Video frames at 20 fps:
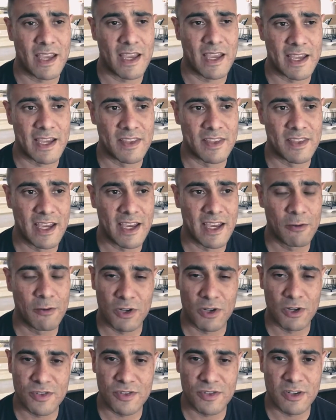And then
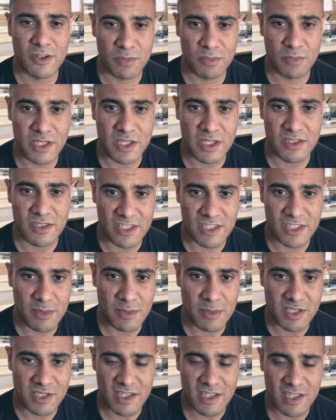once you complete the
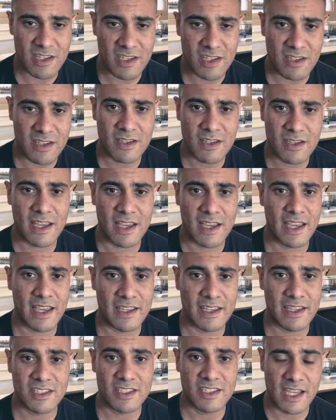CBT,
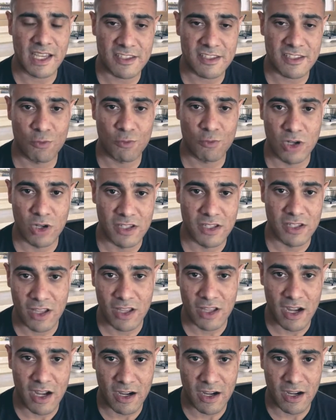a test will
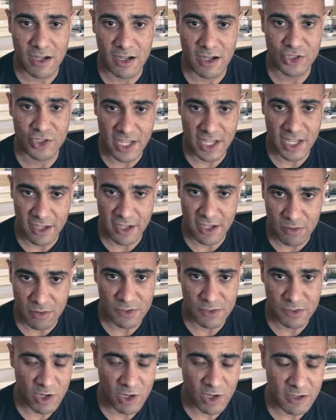unlock on JKO
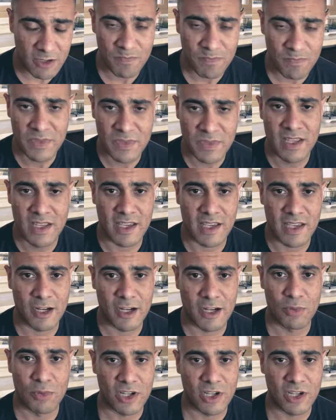as well. And
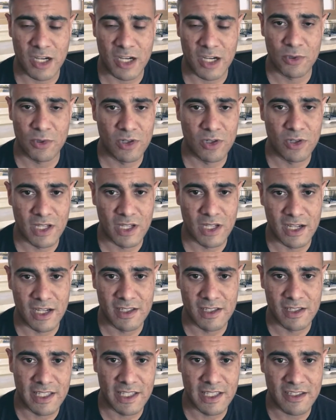I'll put a
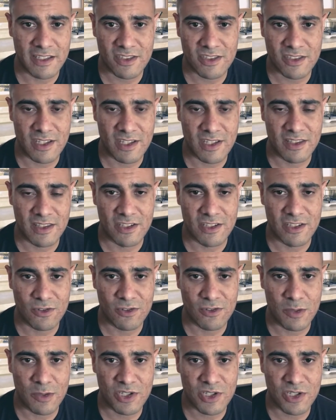couple links in the
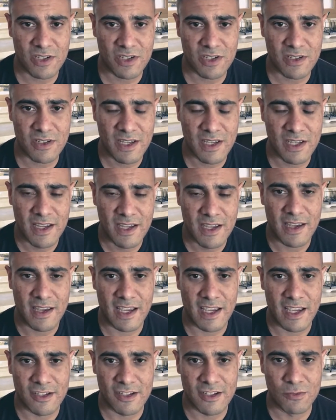description,
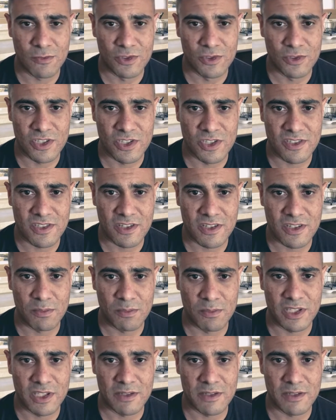and you will just
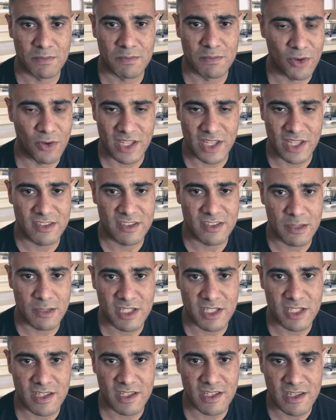complete both that
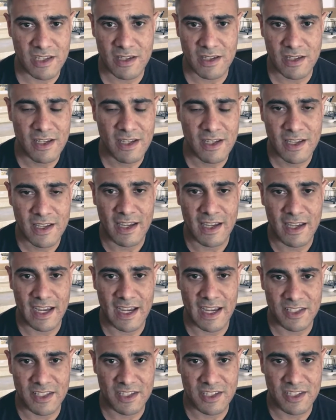CBT
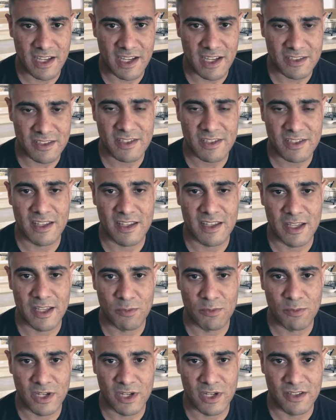and the test and
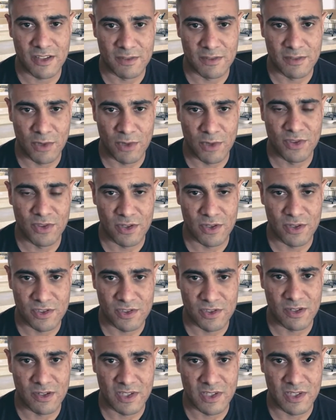then print out both those
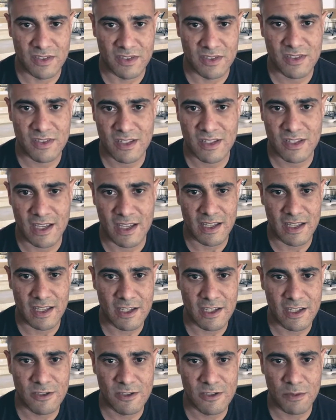certificates. And
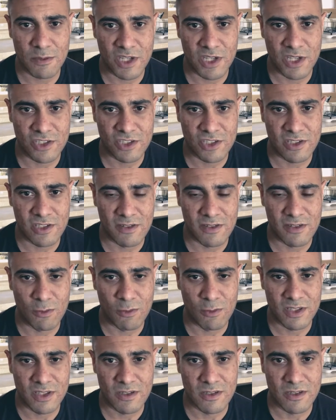here's a picture
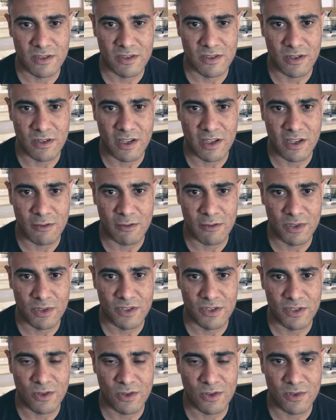of what those look like, what
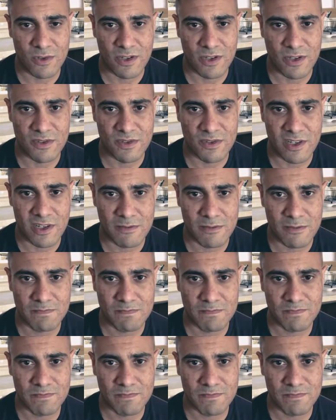those course codes are.